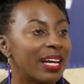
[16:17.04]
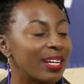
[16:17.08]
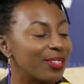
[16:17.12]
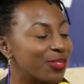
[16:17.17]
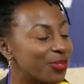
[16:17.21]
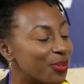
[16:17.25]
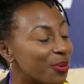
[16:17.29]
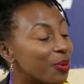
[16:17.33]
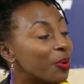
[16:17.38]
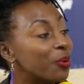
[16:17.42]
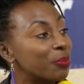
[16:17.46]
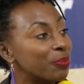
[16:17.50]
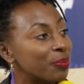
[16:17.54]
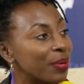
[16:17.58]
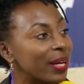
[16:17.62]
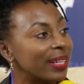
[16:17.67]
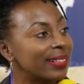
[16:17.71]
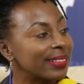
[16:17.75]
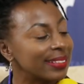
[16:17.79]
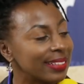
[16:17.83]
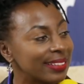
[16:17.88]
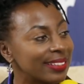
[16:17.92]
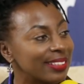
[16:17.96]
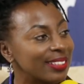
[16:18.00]
I do hope, I
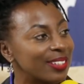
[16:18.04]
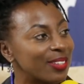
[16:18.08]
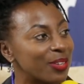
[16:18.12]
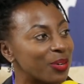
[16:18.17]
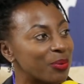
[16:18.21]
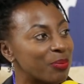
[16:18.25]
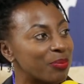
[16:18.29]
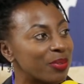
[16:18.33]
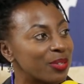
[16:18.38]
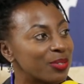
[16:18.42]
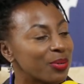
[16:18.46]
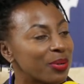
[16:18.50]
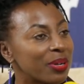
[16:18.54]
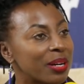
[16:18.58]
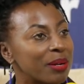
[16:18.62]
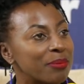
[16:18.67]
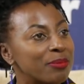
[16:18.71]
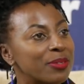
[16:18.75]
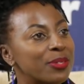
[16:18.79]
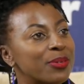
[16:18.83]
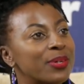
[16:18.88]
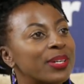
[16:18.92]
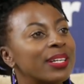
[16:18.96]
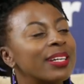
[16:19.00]
certainly hope that's what
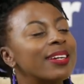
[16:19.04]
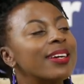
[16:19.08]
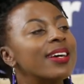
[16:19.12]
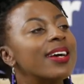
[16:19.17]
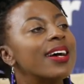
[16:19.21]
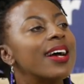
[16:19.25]
I'm doing.